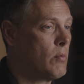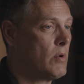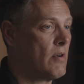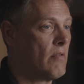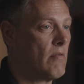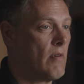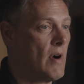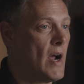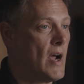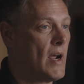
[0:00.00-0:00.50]
want
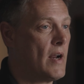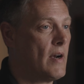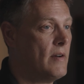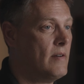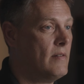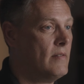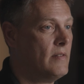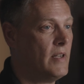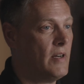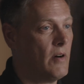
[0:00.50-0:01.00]
to
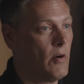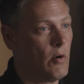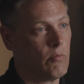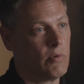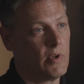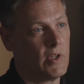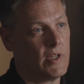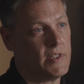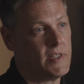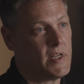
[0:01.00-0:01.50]
ride a
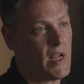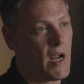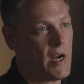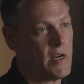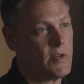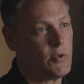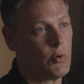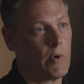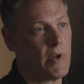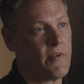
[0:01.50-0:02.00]
really
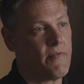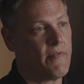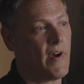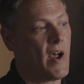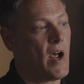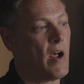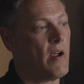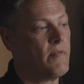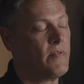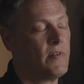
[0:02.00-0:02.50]
tight
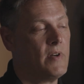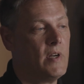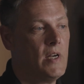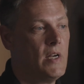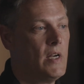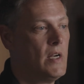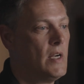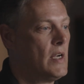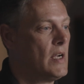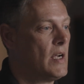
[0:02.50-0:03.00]
25,
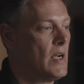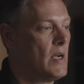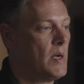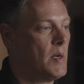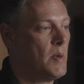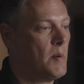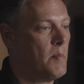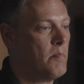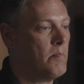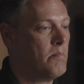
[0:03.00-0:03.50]

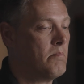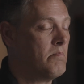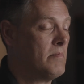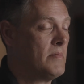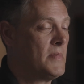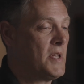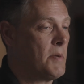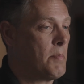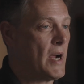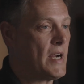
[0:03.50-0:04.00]

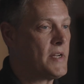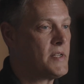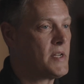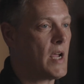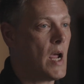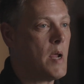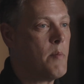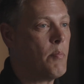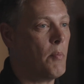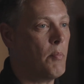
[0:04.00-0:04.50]
the bike's
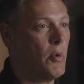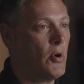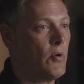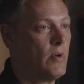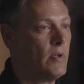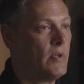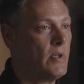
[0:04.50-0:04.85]
capable.